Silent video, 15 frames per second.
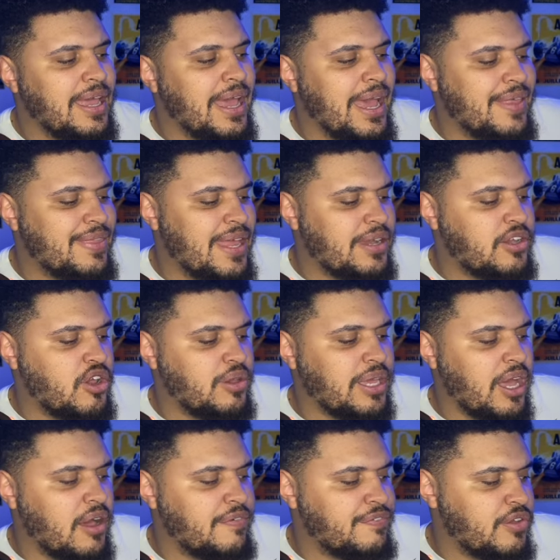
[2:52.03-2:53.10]
And then don't
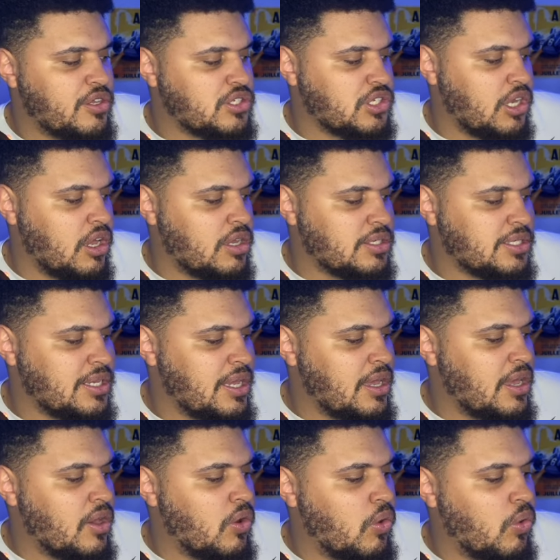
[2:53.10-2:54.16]
get our first loss
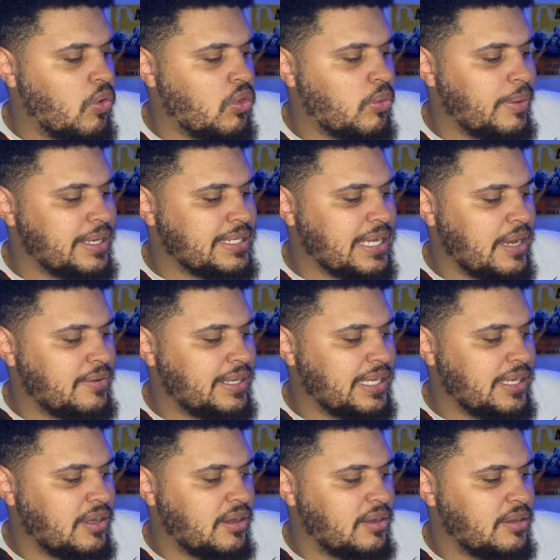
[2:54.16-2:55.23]
all the way down
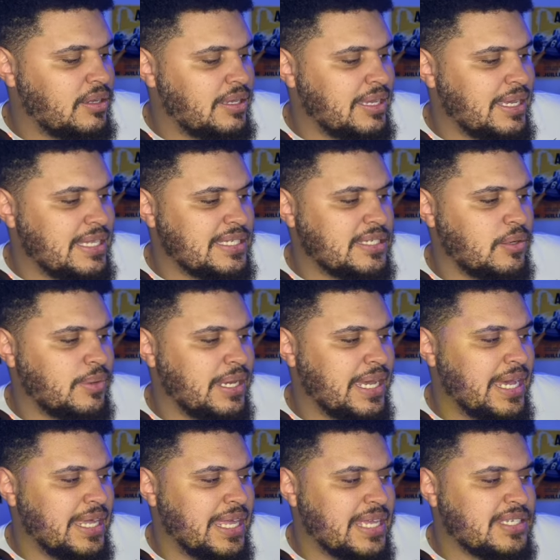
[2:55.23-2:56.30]
here until
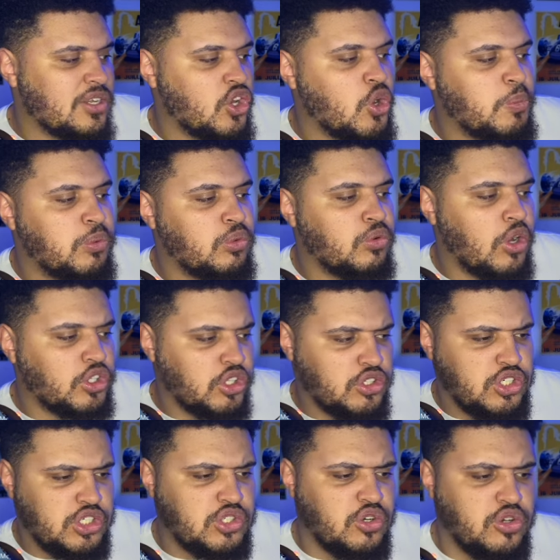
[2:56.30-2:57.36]
here. Yes, a couple of
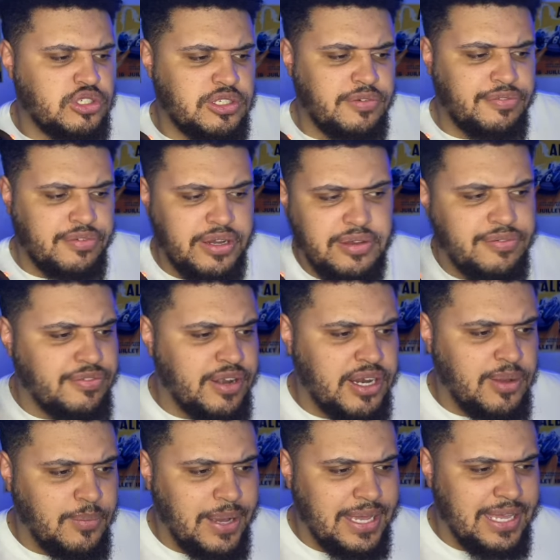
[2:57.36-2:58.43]
dodgy draws, the 3-3
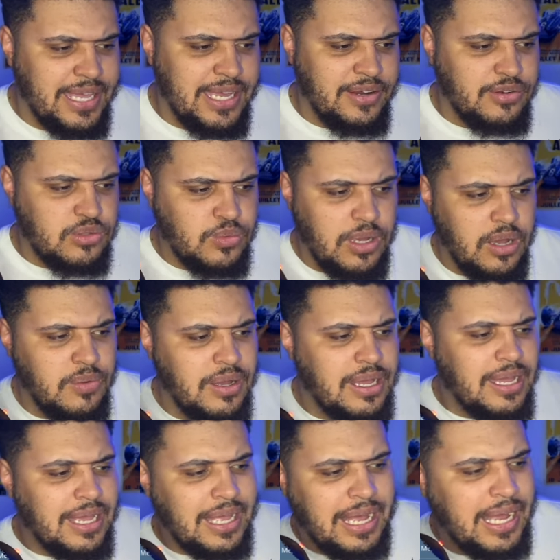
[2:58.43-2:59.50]
away here as well,
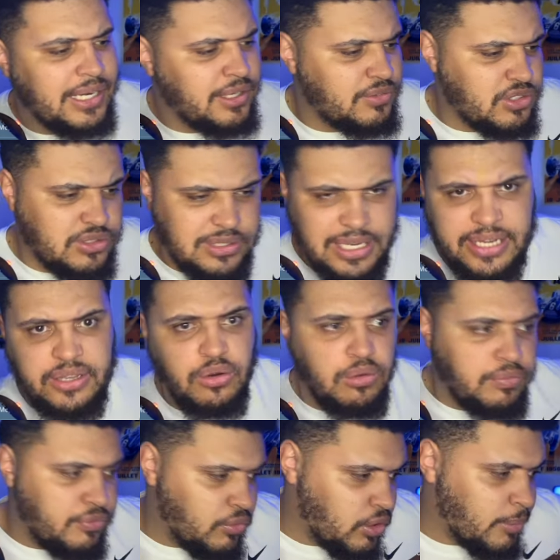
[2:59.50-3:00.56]
kind of just let it all
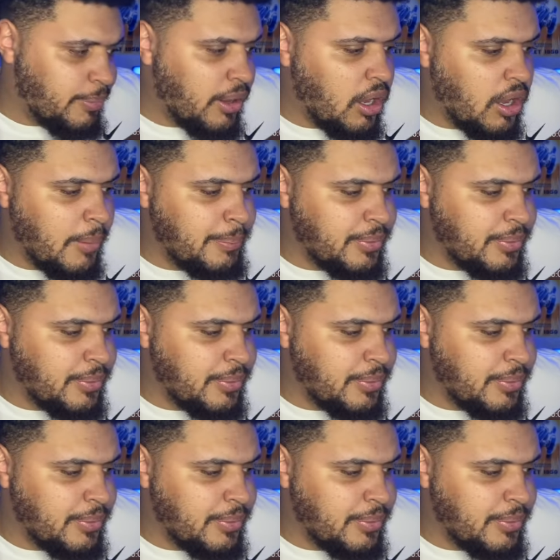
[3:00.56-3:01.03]
fall apart.